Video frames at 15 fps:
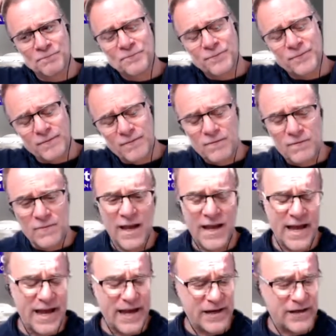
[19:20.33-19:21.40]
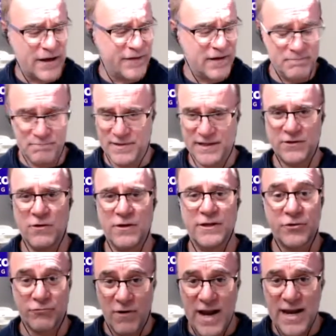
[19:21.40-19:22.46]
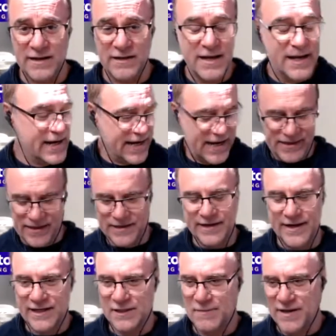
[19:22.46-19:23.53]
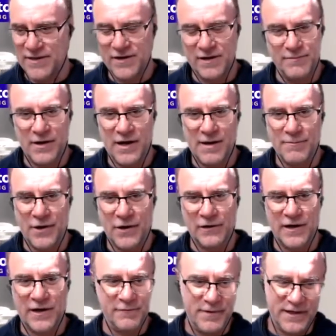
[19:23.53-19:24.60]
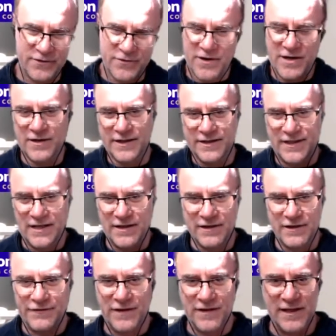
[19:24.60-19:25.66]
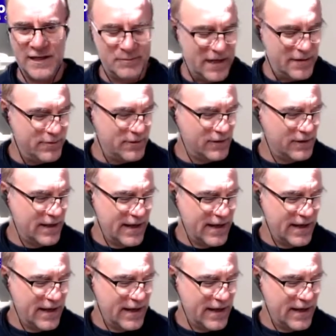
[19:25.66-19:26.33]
Mm. And I thought Bitcoin's great. And then the next month I'd buy a boatload of Bitcoin. I'd send it off to these people.